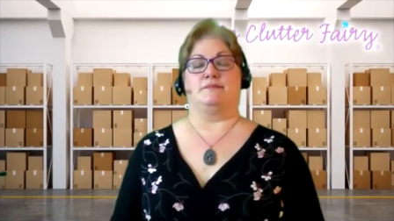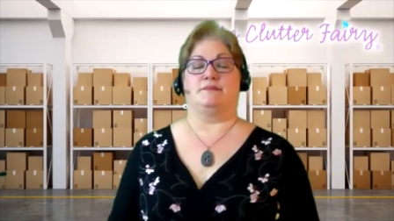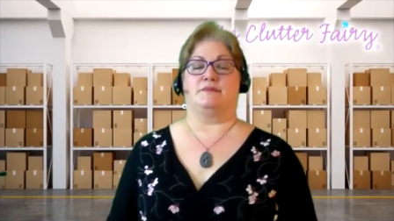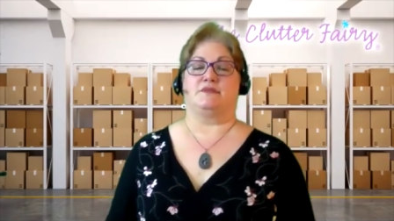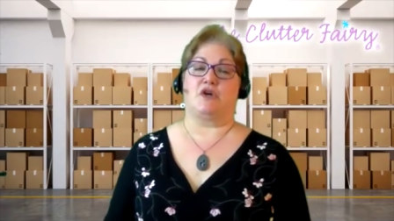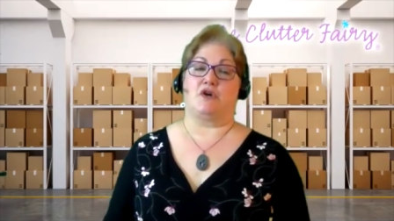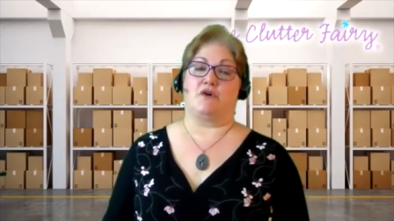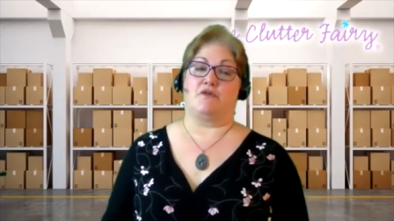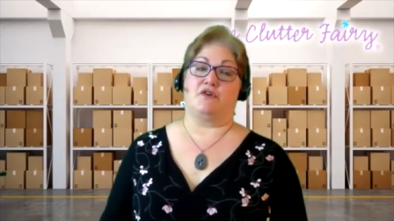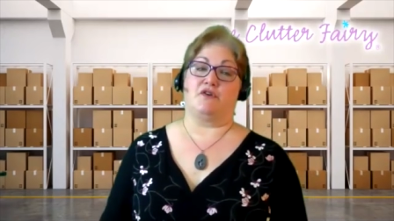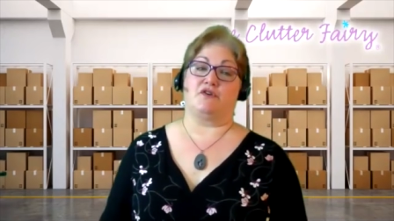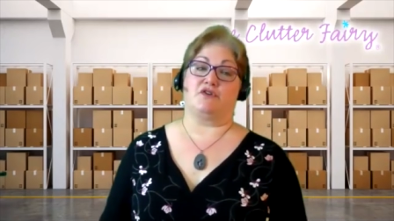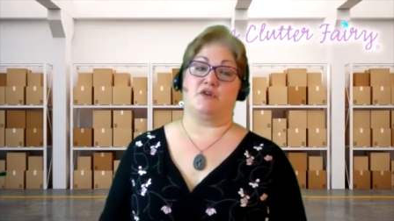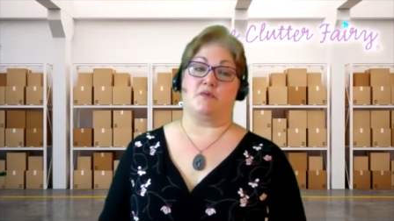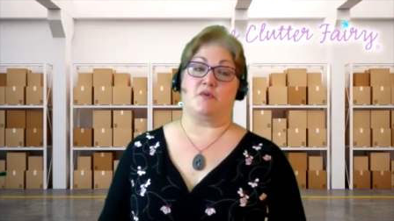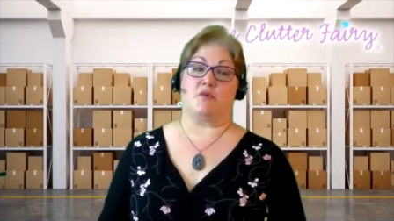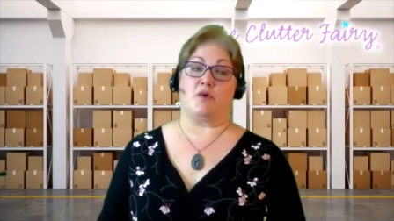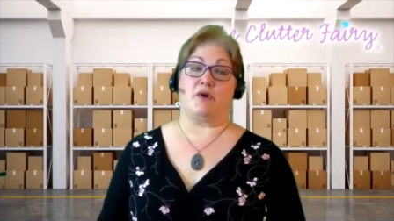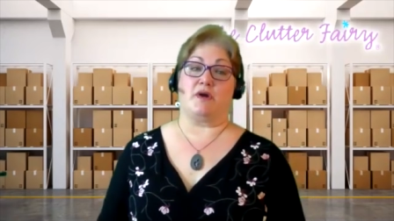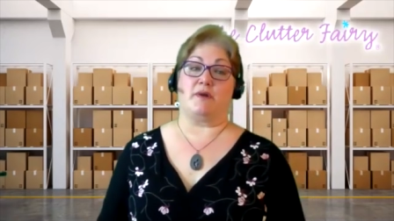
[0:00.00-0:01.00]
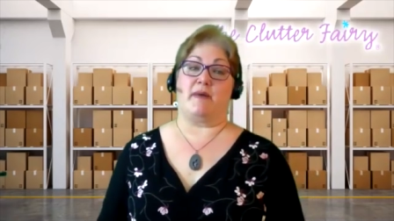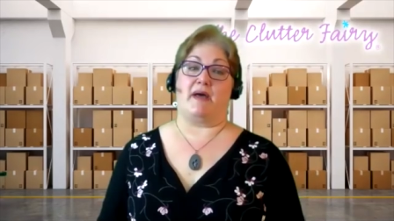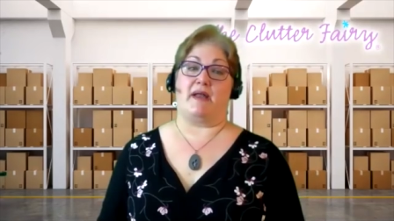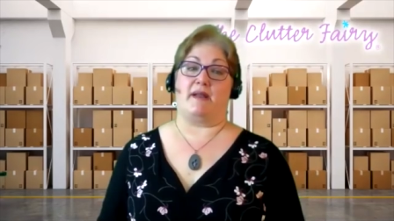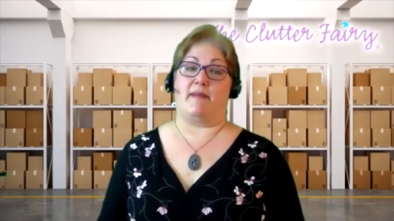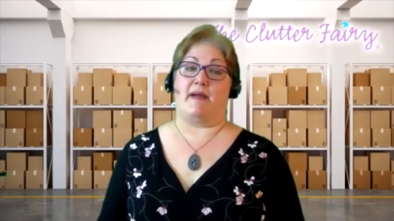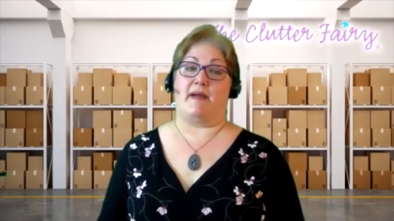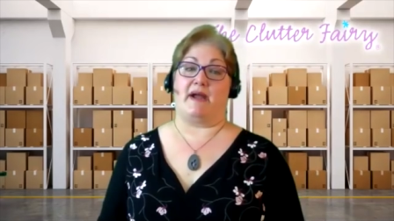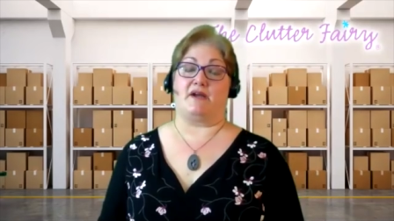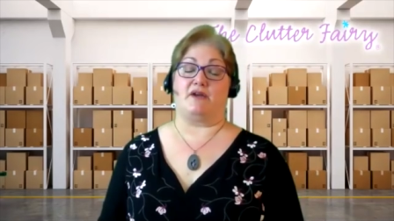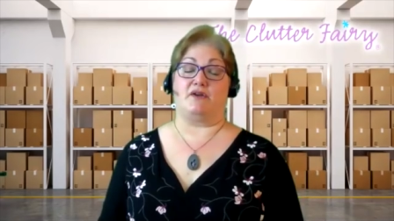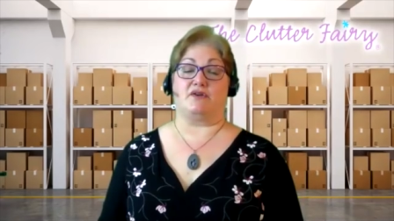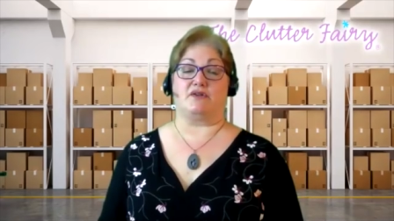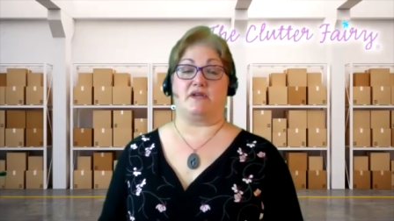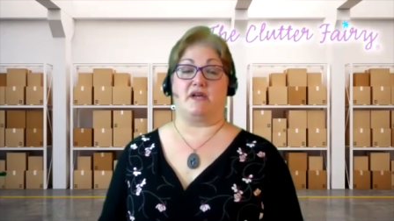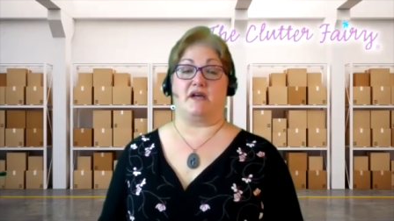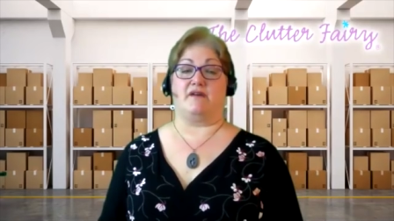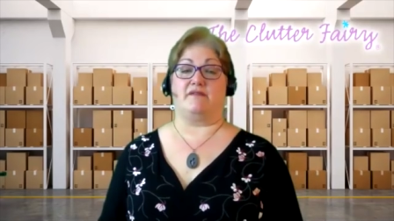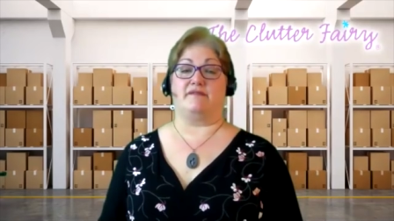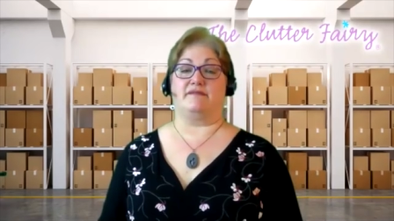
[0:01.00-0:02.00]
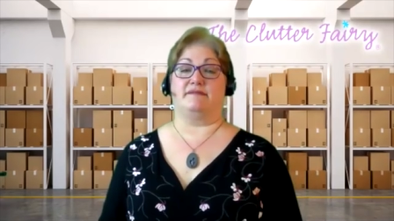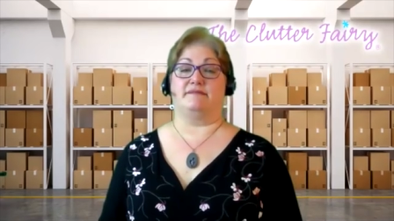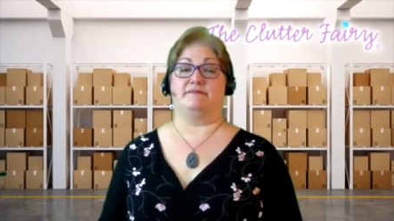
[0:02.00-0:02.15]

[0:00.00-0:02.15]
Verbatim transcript: So if you're super worried about it, pack it yourself.